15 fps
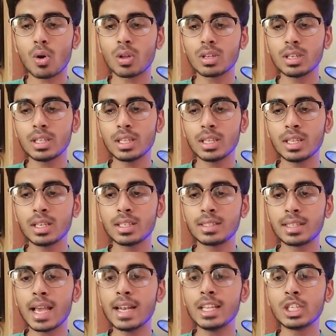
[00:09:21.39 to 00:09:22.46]

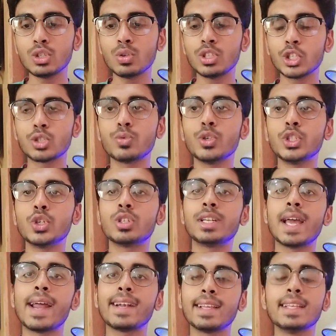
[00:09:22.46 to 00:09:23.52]
only telling you in this video
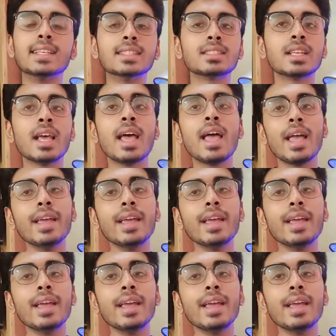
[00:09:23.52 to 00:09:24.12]
that is